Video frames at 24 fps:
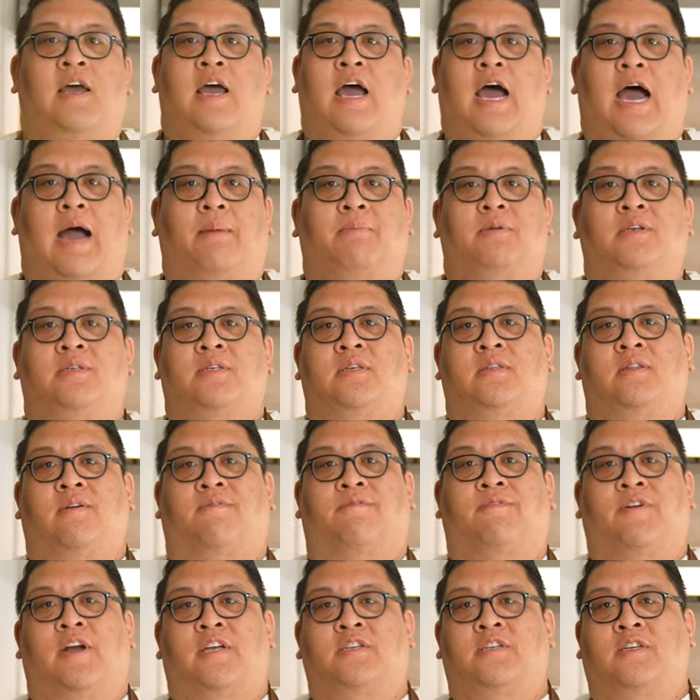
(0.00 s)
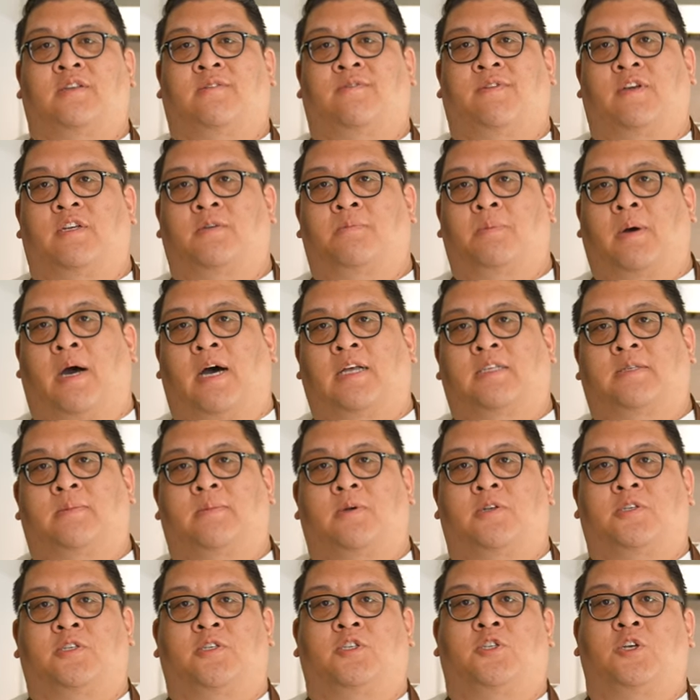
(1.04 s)
I'm using the freshest fish
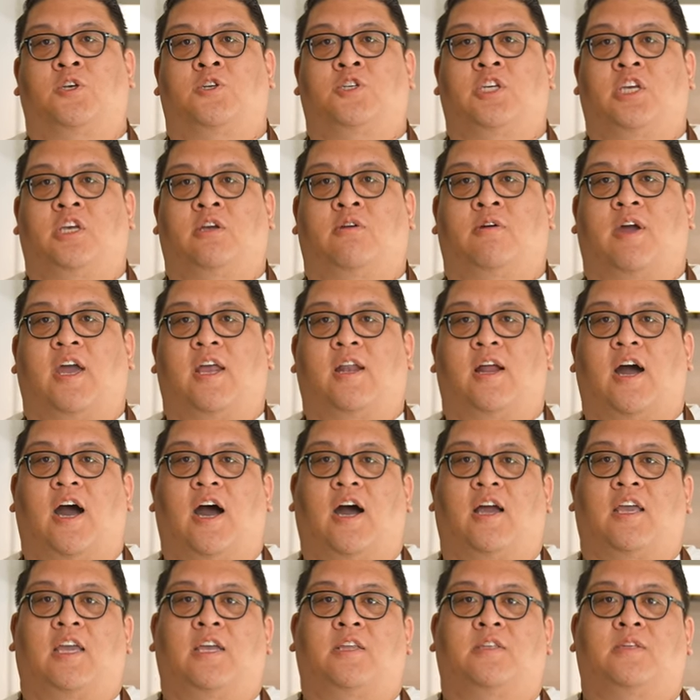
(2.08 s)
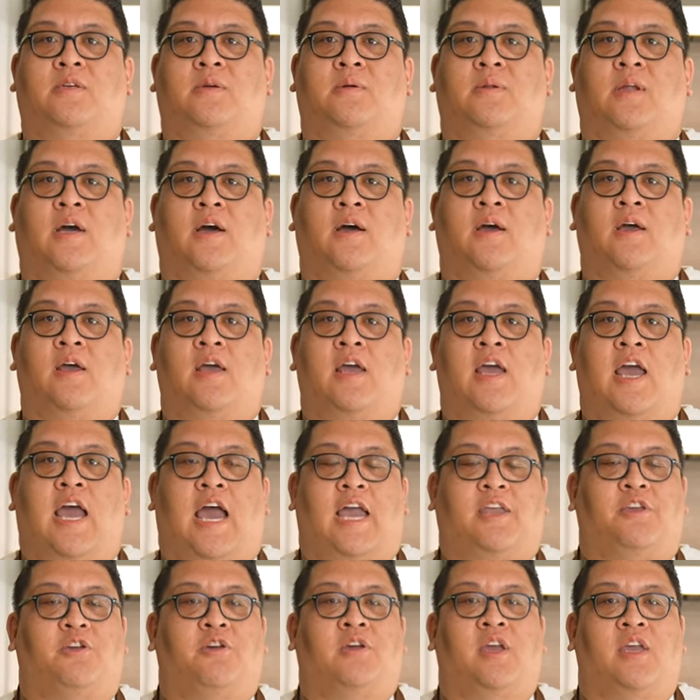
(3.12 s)
possible, sushi grade ahi tuna,
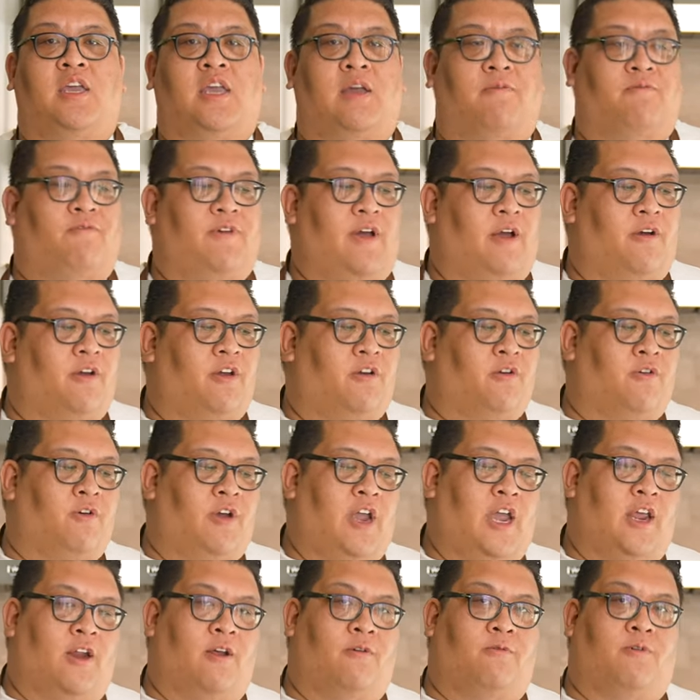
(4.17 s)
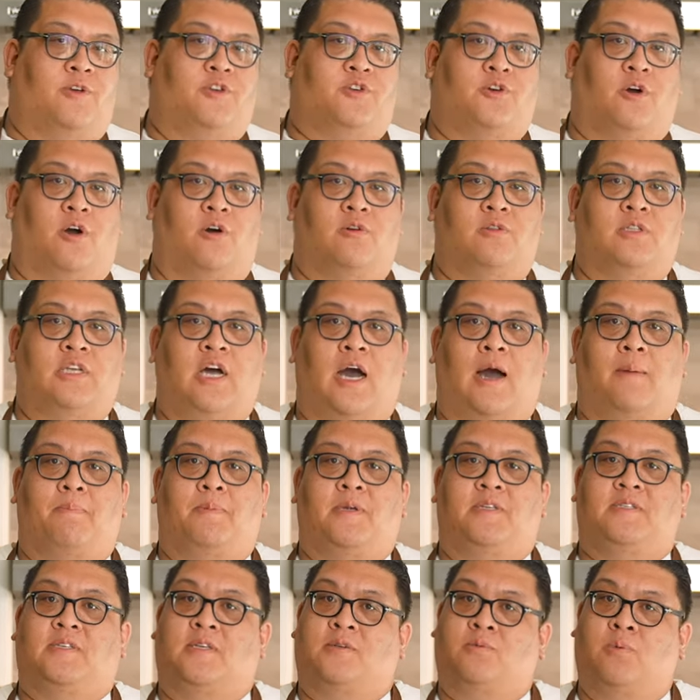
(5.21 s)
and you can get very creative with your own
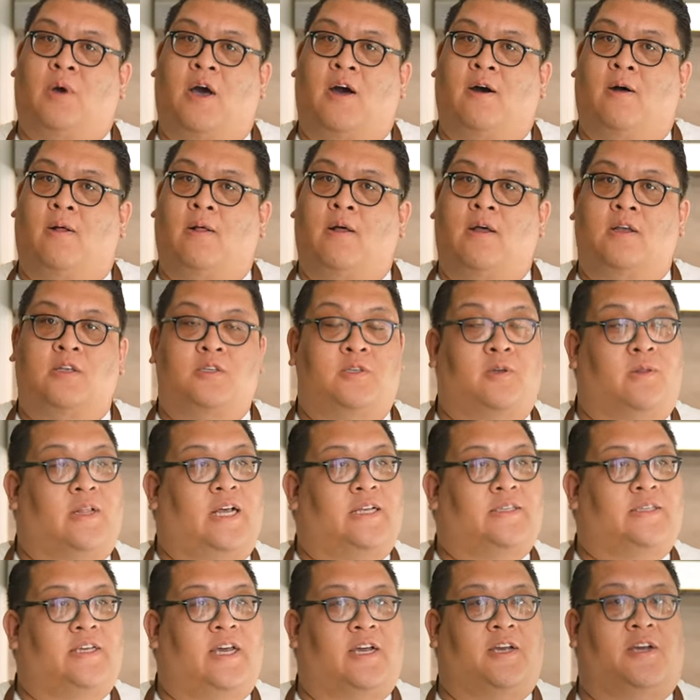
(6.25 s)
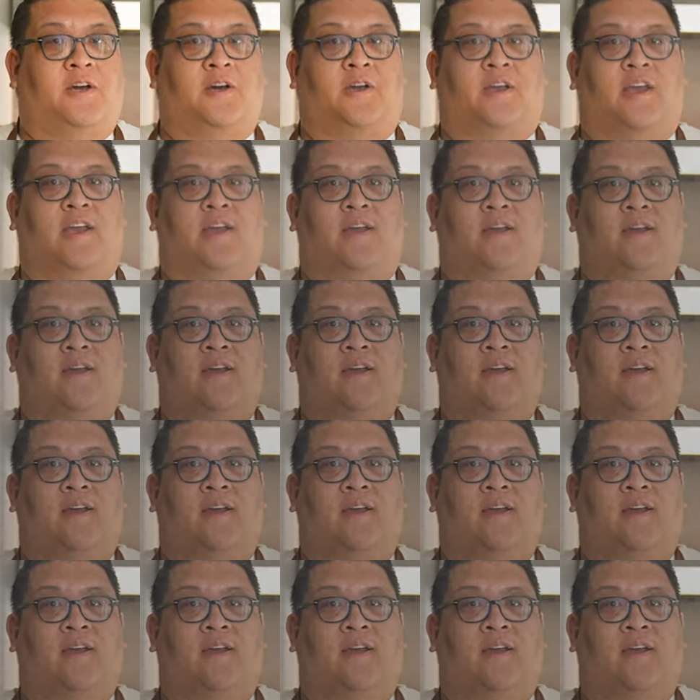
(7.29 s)
toppings as well. So let's get cooking.